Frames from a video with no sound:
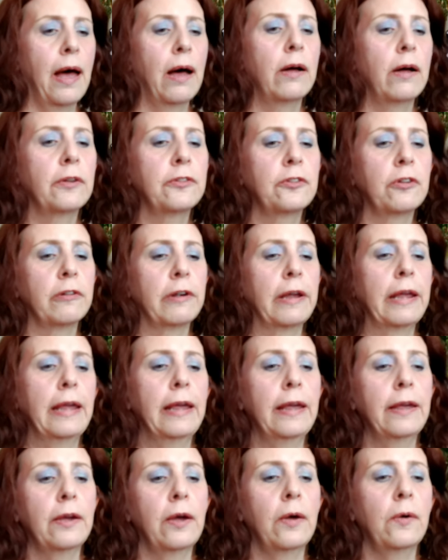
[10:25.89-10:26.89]
Alter
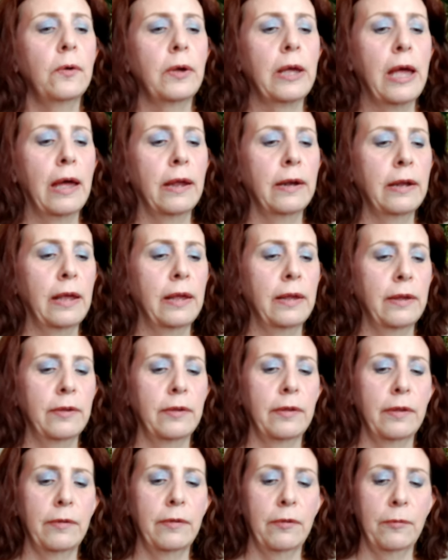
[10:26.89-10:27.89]
Ego kind of
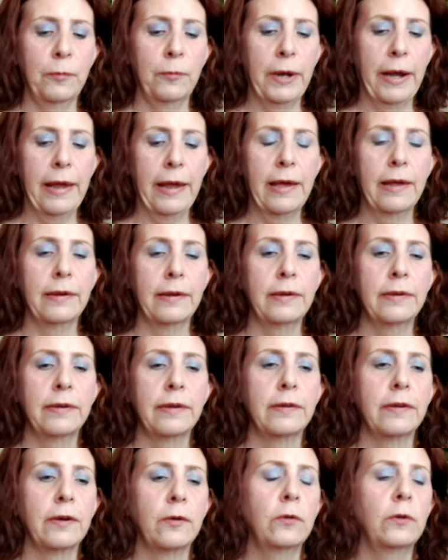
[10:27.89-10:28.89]
went ahead and
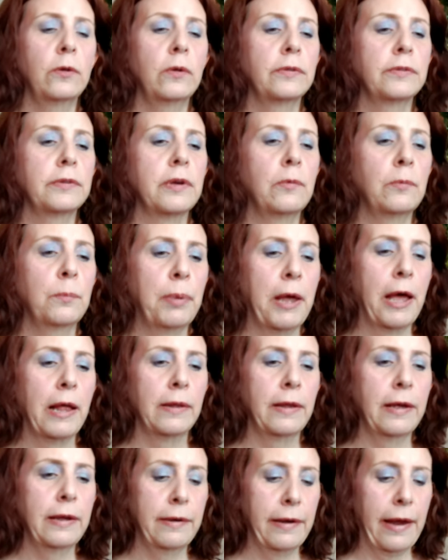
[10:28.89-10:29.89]
did a cool tone
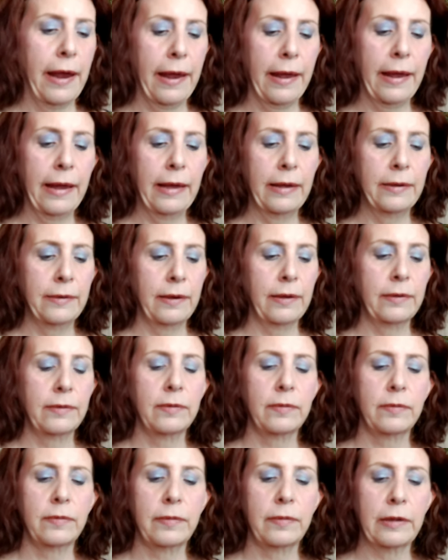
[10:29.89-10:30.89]
palette, and
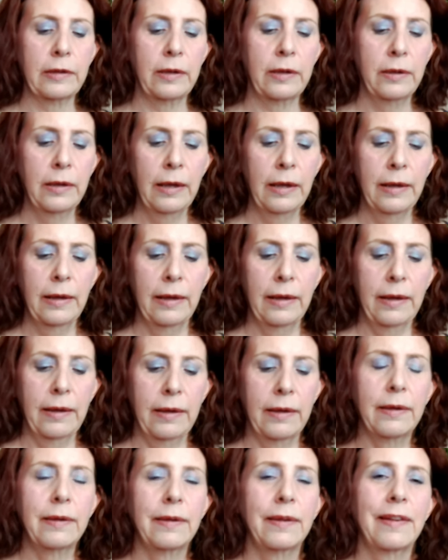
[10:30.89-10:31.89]
it's the
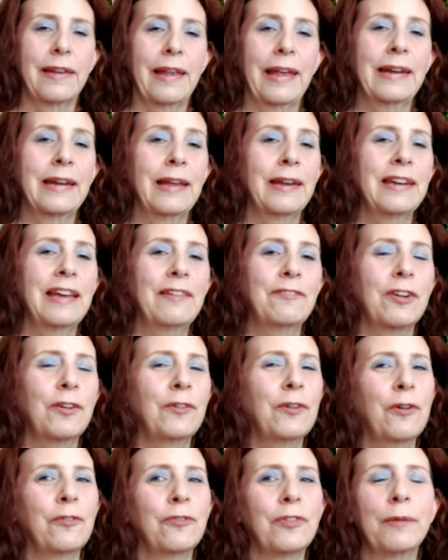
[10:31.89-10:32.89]
and I never
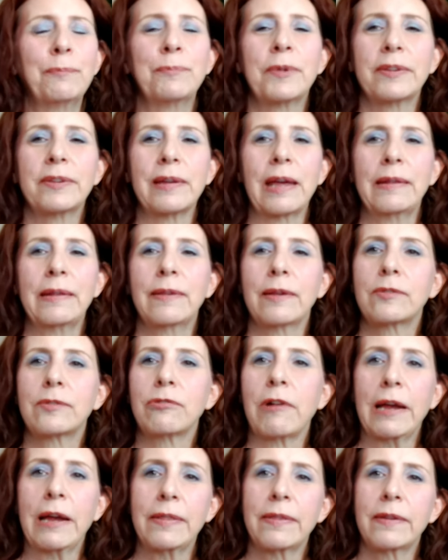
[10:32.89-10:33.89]
know if I'm saying
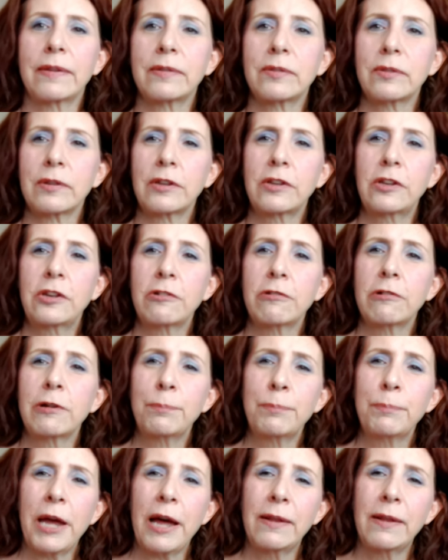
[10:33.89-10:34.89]
this right, the Sakura
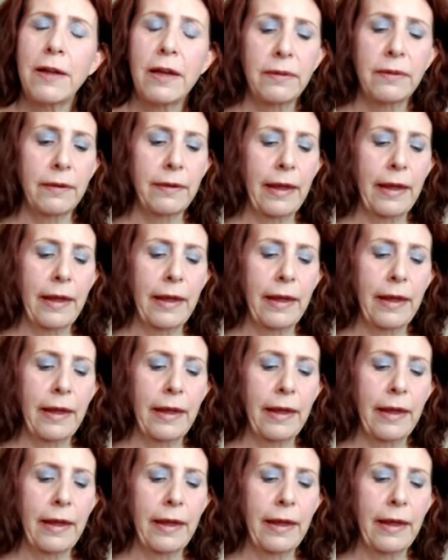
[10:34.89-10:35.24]
palette,